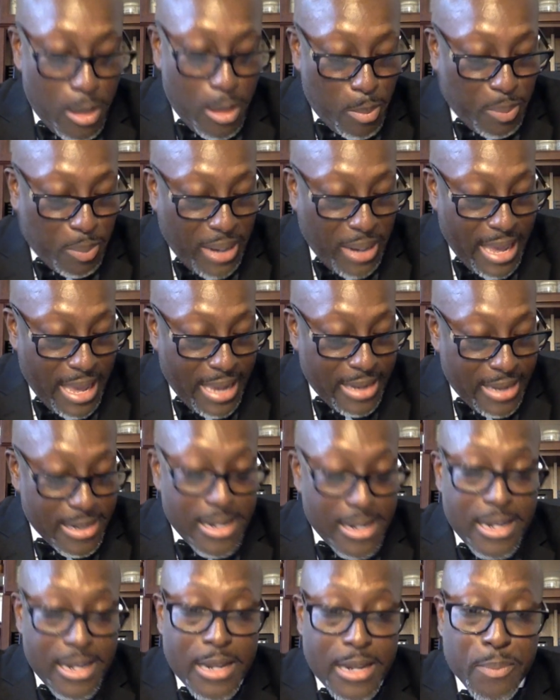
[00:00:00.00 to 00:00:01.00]
played
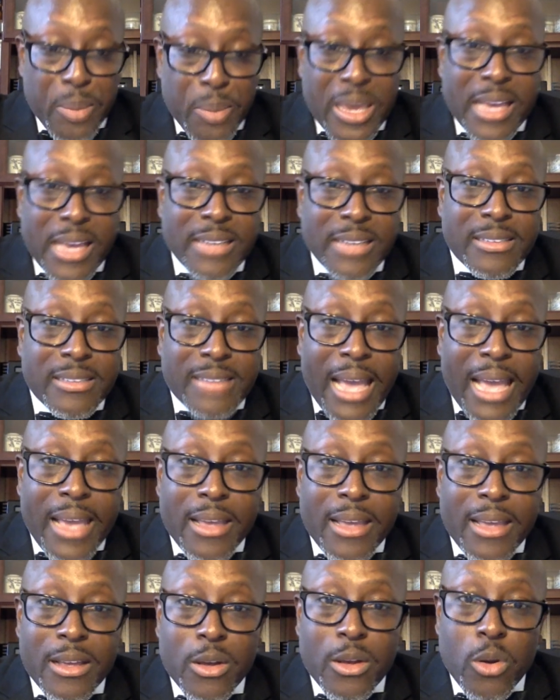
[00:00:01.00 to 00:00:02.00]
Penn
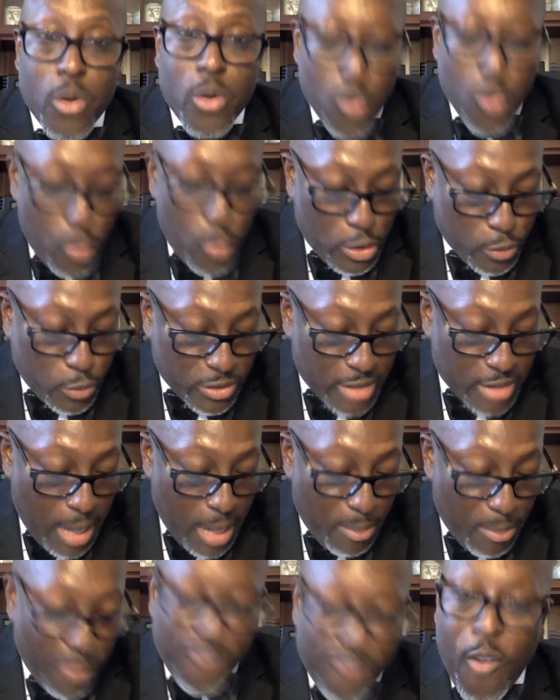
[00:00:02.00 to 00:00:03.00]
State, which was
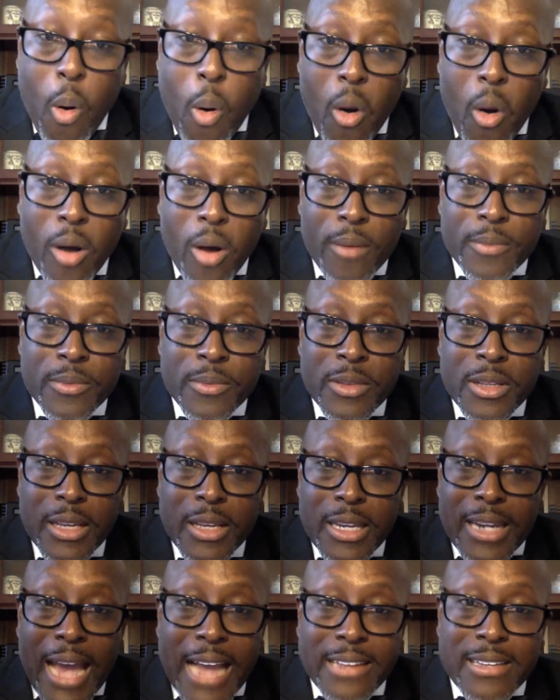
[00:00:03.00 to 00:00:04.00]
number four
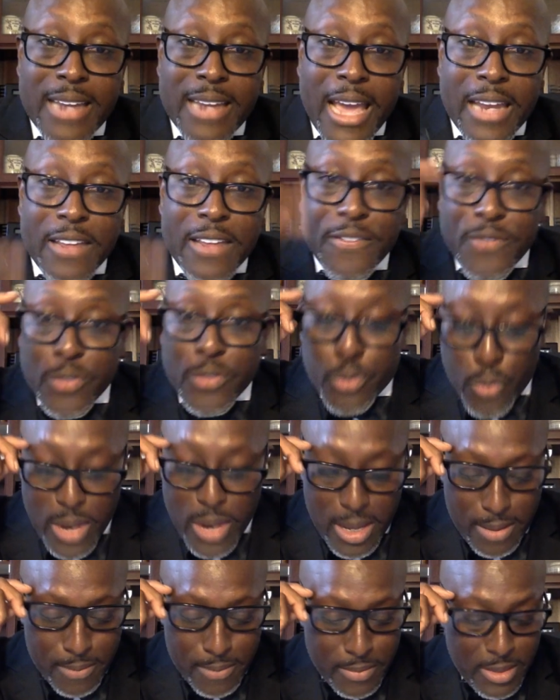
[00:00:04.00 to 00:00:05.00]
in
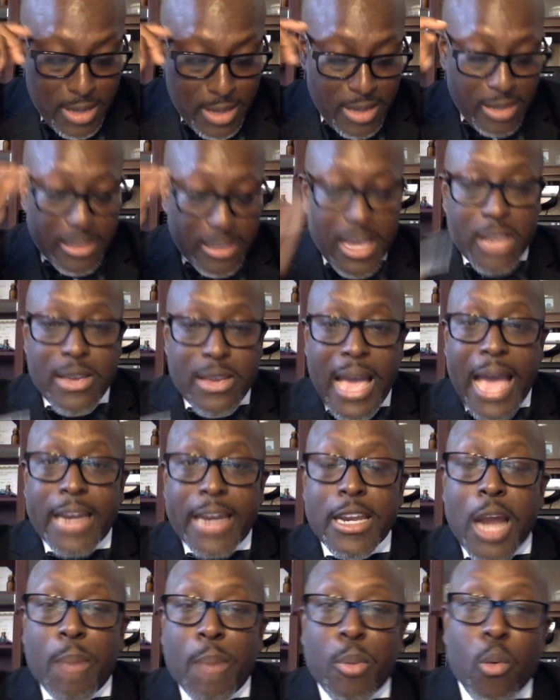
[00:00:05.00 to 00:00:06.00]
1983. Then you had
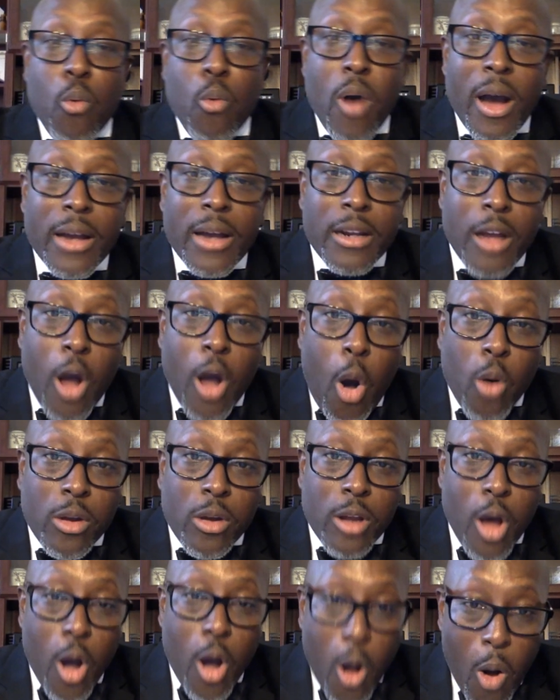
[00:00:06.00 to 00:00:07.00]
number one
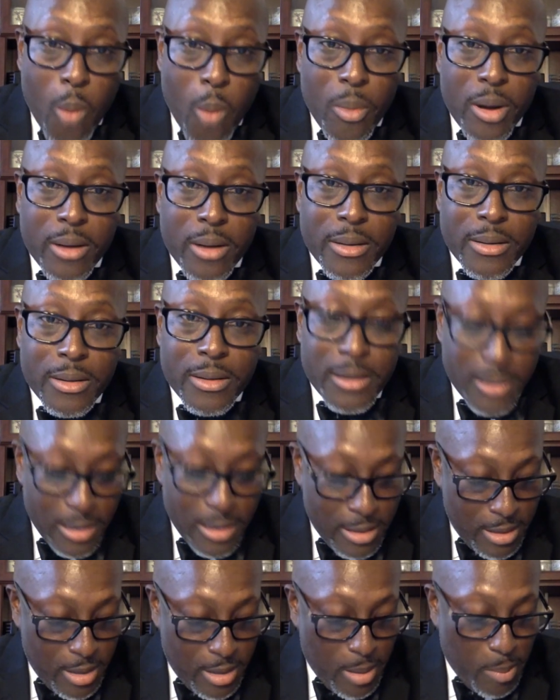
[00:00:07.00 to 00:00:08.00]
Oklahoma
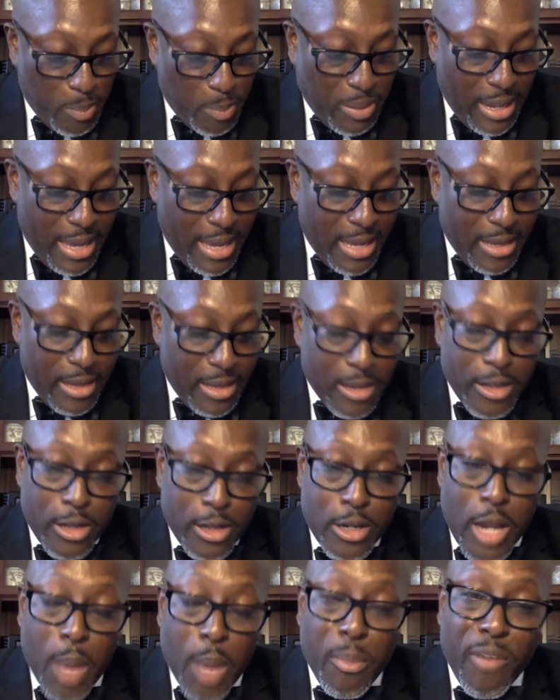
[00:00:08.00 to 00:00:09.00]
played
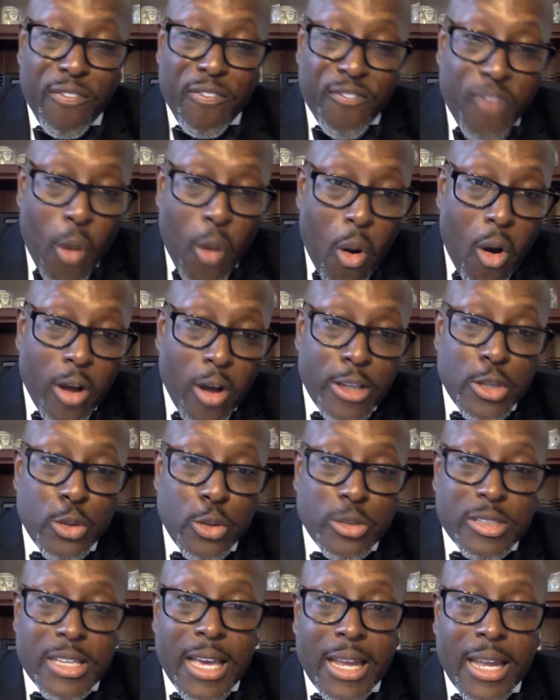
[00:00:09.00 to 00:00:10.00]
number four
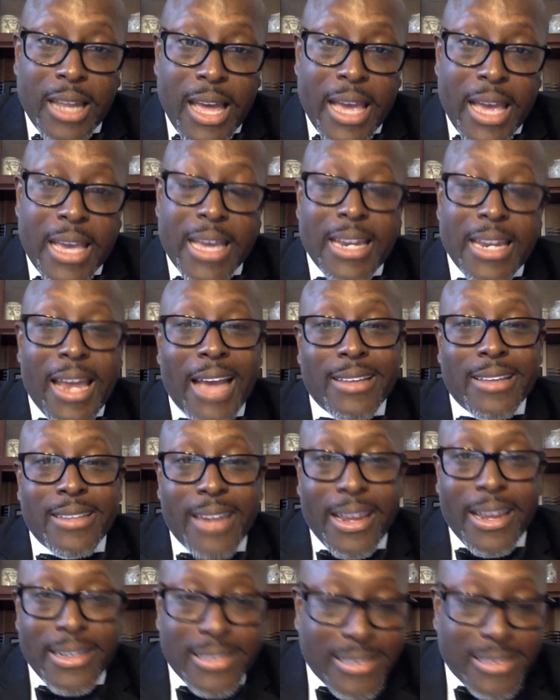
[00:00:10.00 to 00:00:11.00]
UCLA in
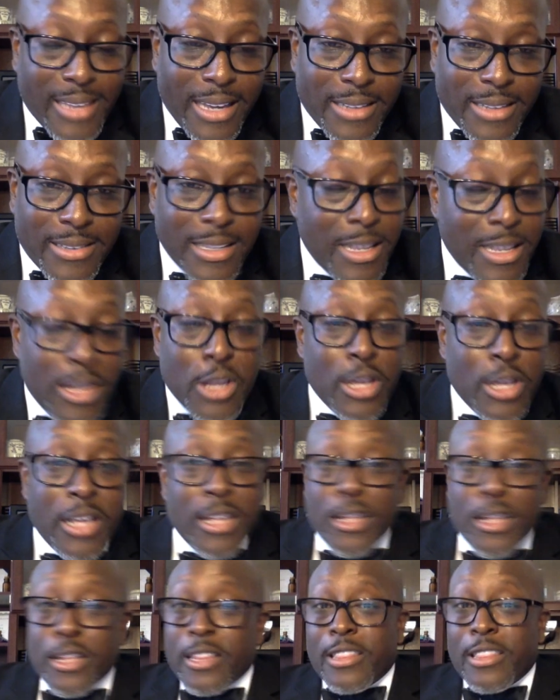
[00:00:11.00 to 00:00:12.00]
1986.
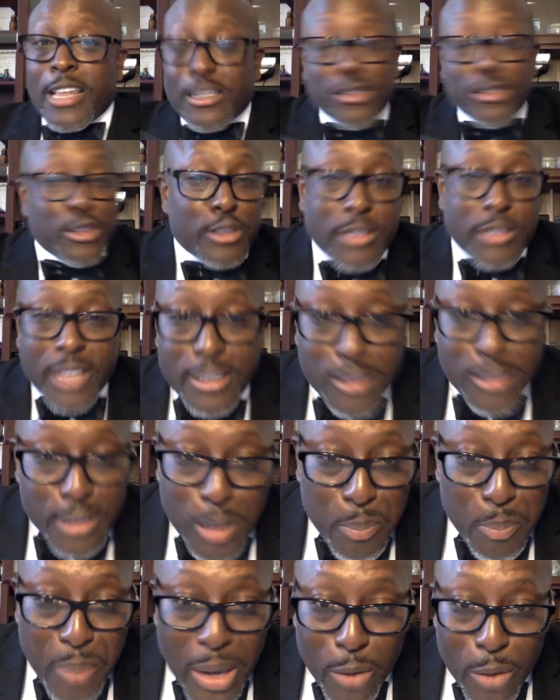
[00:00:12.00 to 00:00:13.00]
This is this is
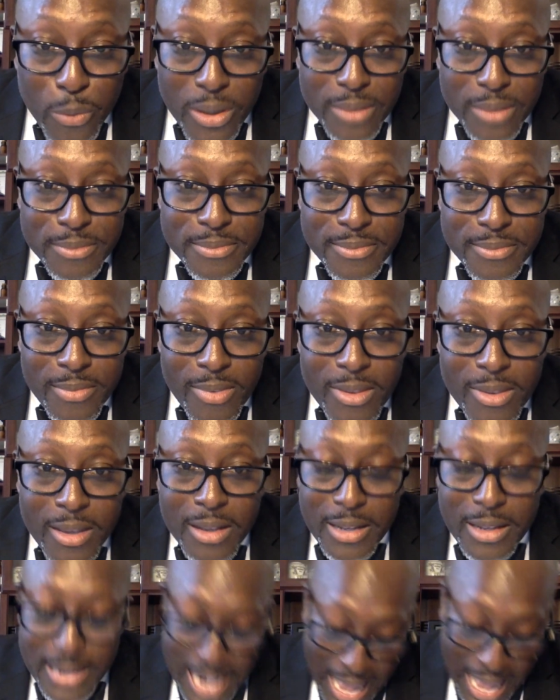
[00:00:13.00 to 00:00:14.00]
the big one.
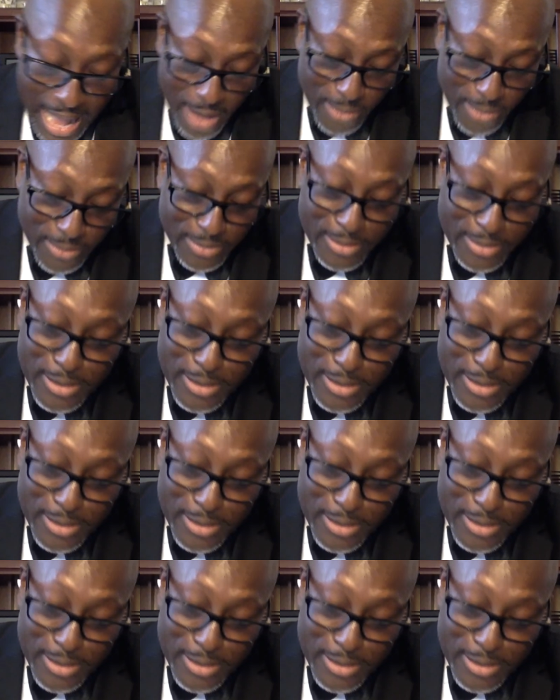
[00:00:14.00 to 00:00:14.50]
Now,